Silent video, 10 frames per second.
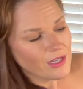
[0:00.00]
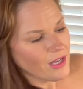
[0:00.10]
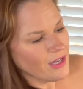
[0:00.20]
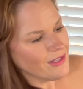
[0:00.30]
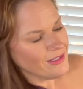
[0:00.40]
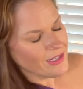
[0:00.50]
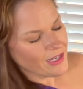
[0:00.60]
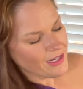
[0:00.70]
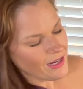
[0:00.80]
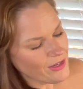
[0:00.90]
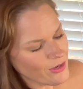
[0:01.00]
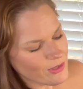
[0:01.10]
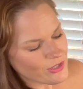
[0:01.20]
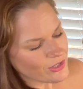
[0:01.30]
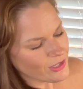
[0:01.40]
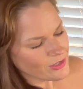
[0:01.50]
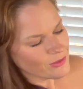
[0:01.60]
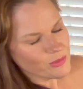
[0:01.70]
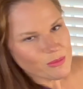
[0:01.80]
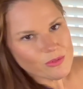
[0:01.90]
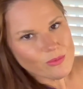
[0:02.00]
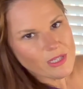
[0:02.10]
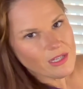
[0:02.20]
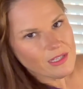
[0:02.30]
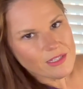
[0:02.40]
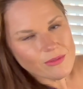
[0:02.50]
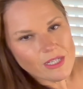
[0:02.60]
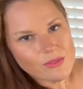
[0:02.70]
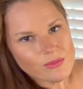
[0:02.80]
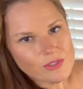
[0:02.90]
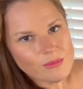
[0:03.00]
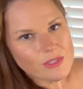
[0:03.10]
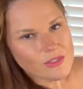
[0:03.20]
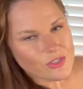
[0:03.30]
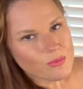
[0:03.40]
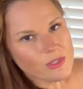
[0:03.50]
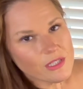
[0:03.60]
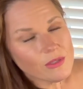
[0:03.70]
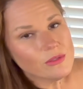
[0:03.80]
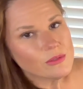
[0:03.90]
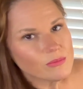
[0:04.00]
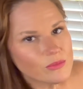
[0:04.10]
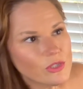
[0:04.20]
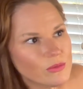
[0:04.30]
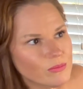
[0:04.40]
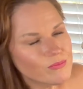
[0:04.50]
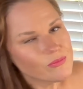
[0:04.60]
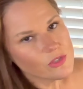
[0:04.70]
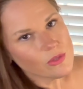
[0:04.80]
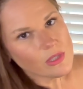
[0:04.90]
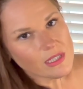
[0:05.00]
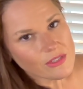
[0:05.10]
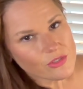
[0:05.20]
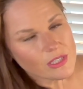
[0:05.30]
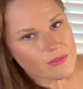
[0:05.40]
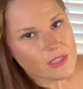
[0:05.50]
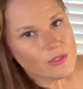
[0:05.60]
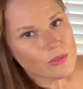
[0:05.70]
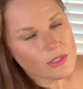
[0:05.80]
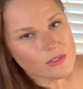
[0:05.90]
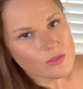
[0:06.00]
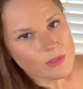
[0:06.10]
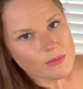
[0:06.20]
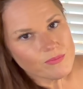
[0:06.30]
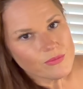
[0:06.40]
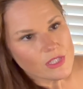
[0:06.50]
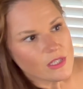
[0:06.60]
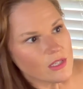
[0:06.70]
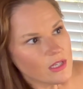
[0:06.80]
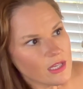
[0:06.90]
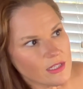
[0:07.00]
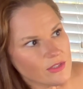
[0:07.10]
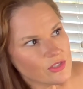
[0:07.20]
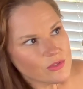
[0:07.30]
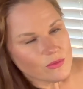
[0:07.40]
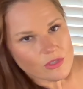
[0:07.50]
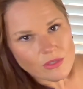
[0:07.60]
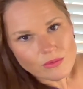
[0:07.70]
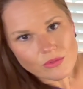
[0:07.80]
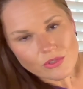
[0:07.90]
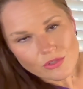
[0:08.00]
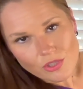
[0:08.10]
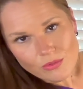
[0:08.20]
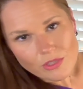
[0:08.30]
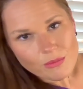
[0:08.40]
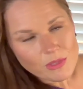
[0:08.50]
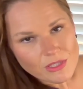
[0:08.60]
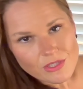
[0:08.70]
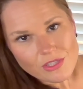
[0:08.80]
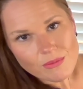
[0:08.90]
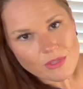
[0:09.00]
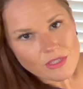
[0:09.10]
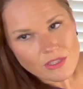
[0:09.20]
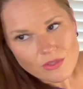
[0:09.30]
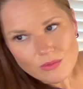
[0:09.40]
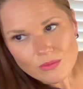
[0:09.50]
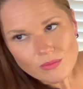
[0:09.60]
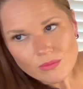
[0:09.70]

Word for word: I know it shocks some people the way I interact with them, and I'll just be like, oh, no, I actually have a lot going on this week. And I just don't commit to something that you